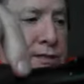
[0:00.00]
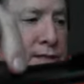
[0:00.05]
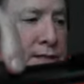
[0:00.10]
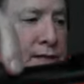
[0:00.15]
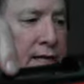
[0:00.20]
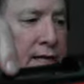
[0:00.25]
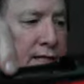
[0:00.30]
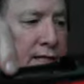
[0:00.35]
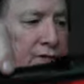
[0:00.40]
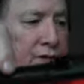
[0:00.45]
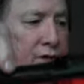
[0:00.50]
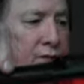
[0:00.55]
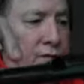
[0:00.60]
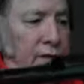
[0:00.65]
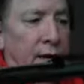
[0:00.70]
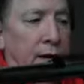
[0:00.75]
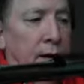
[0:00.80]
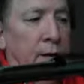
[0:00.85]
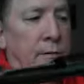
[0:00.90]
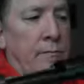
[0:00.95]
You got two
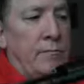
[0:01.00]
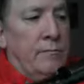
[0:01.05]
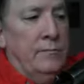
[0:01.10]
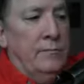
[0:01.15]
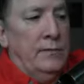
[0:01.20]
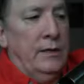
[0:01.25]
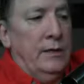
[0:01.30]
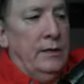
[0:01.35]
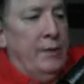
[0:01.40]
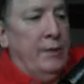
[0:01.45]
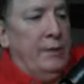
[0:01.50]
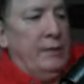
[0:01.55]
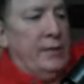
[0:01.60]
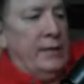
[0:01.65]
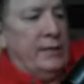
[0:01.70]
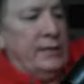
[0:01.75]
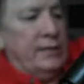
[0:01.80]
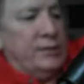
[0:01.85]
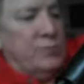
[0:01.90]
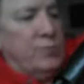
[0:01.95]
there. And let me
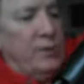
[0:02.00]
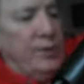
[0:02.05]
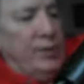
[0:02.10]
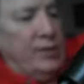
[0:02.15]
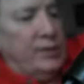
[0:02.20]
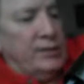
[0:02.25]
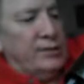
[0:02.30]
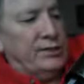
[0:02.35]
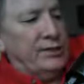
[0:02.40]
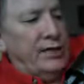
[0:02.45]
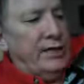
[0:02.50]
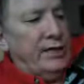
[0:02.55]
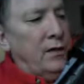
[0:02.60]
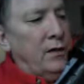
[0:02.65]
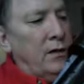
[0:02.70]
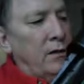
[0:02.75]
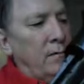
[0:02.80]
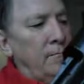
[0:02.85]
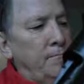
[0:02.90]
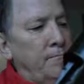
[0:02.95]
get this where you can see it
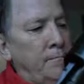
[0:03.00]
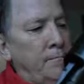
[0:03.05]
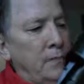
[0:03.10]
all.